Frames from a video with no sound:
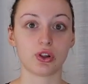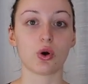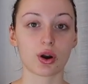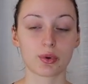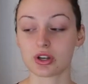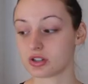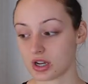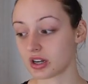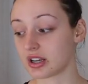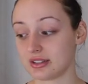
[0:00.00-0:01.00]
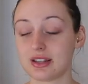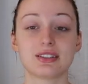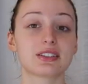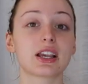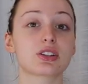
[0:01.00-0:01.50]
floor when you're done because this
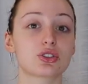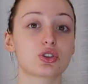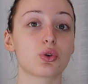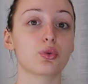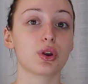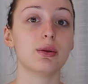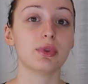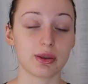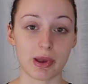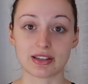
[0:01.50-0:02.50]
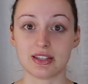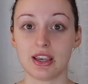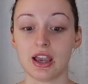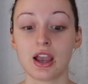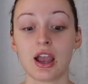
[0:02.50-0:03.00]
is extremely
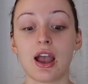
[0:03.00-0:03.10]
messy.